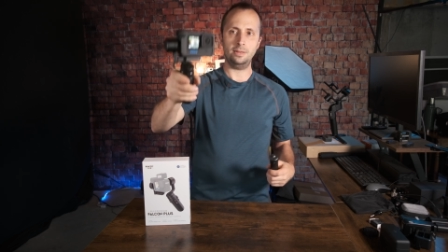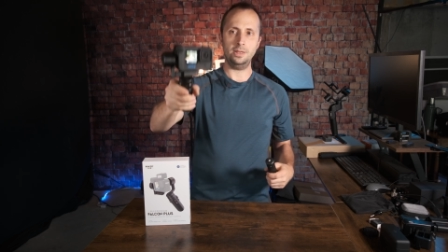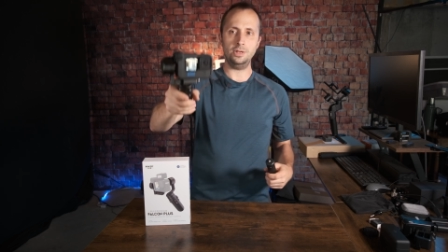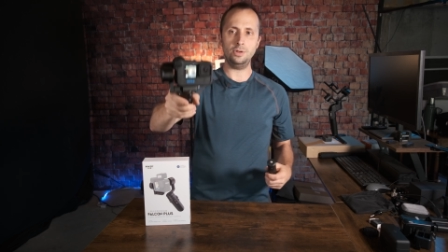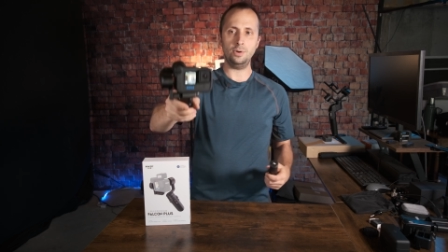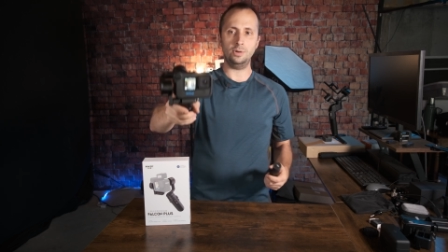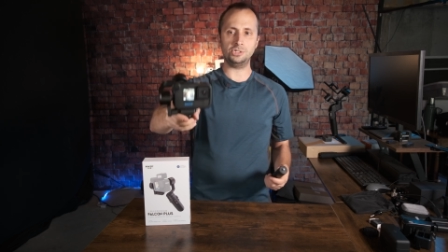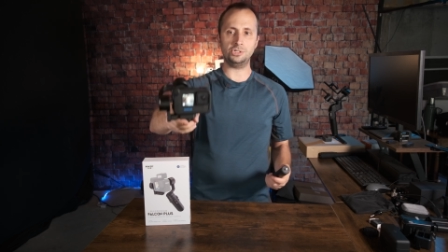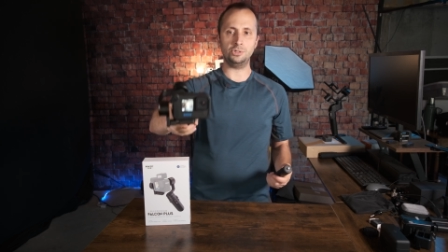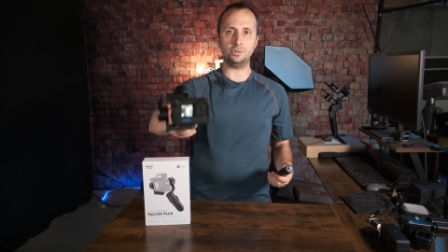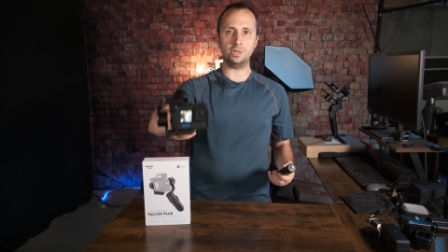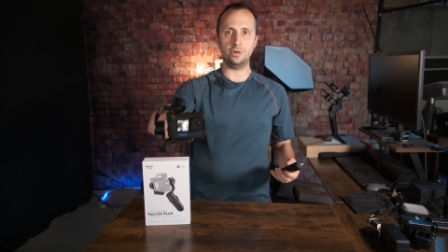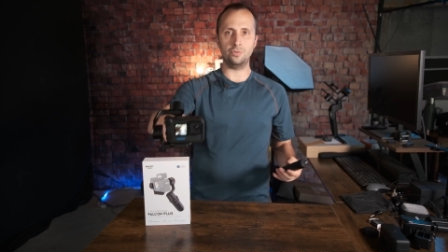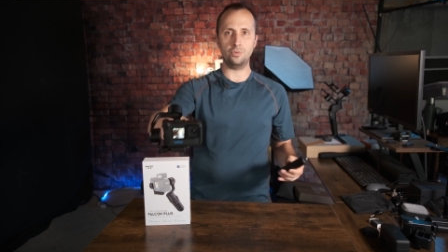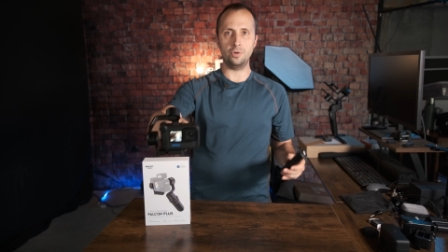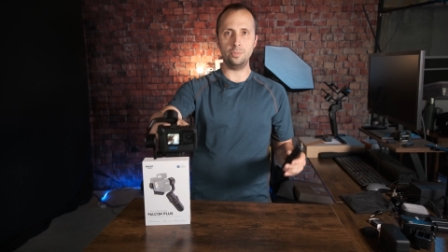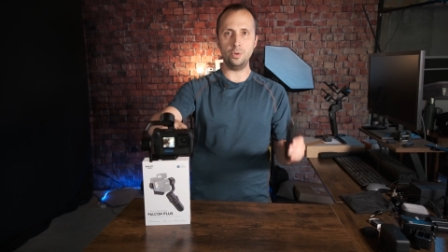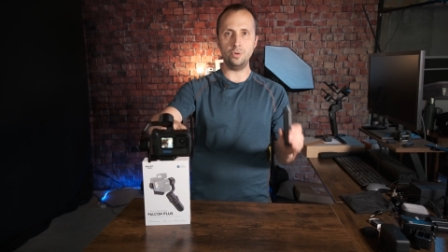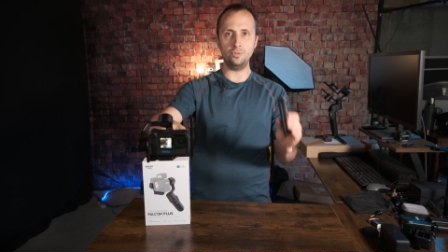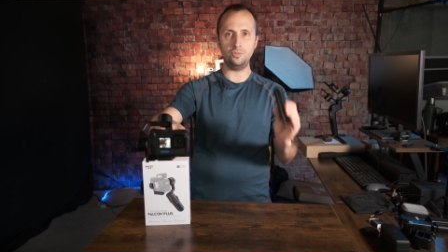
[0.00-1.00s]
You also can
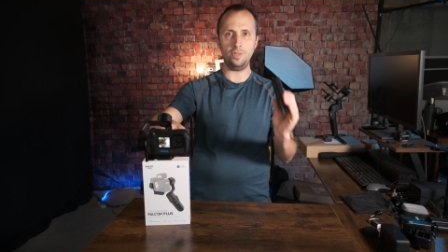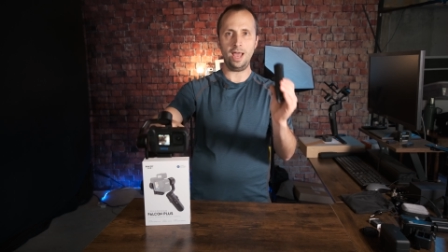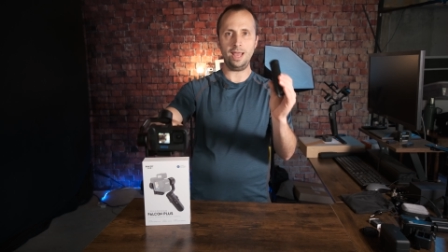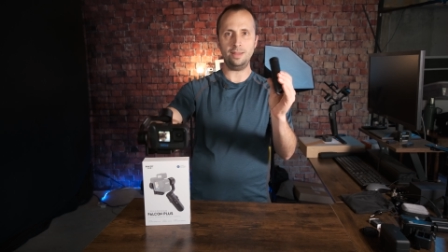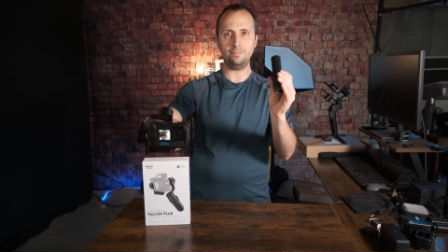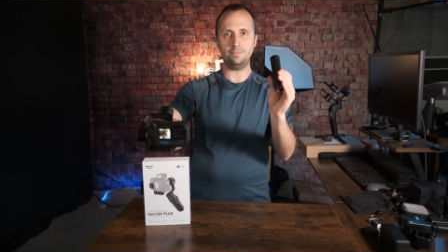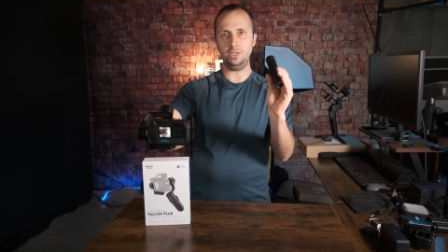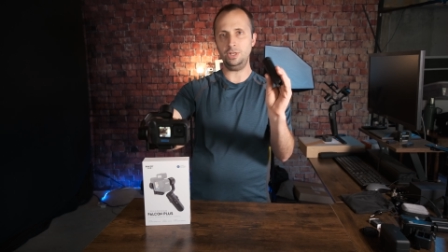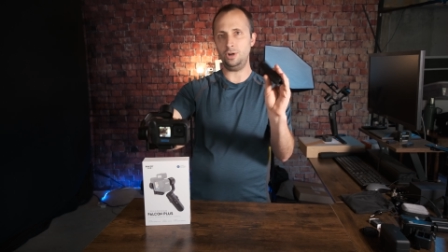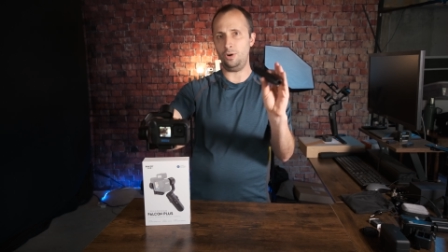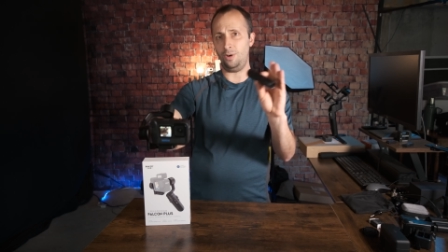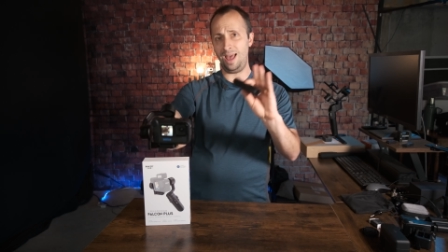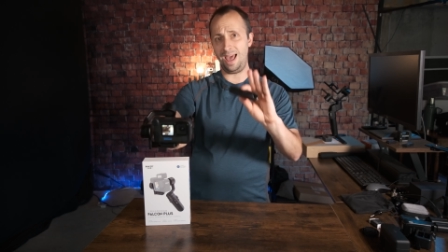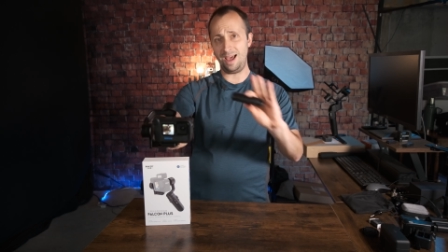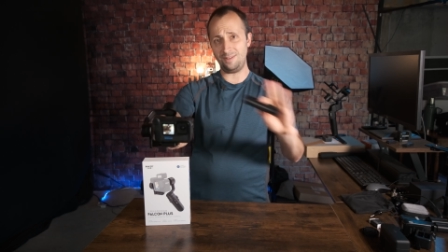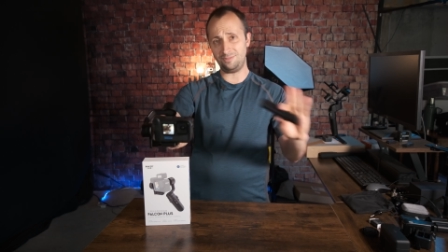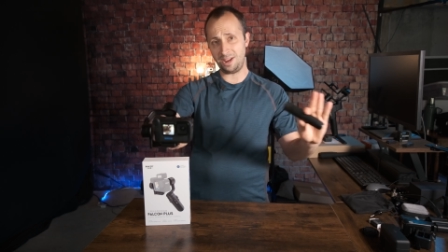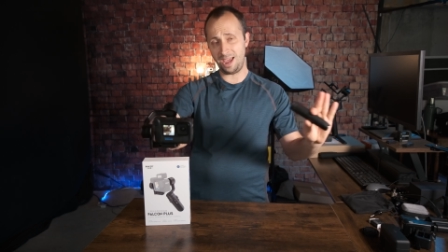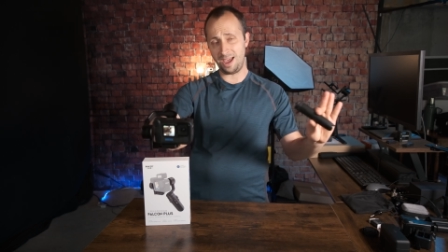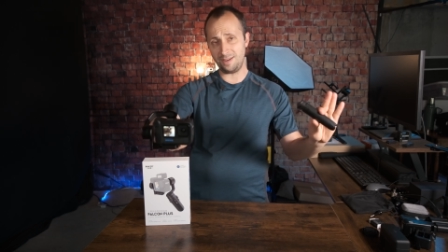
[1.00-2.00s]
remove that. You don't
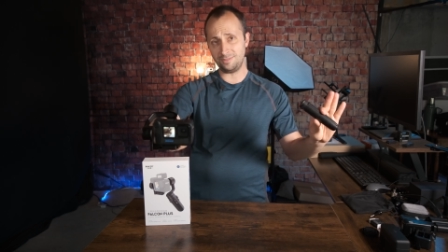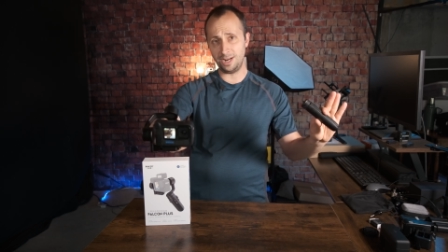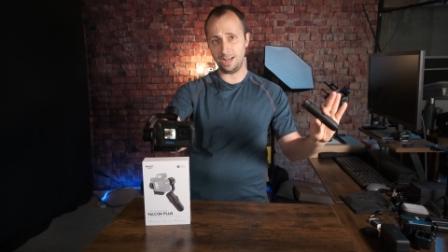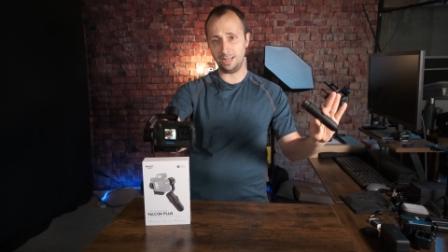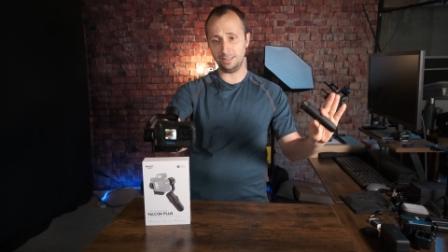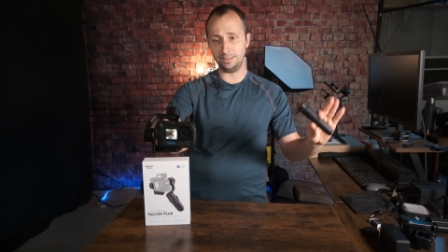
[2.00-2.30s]
have to have it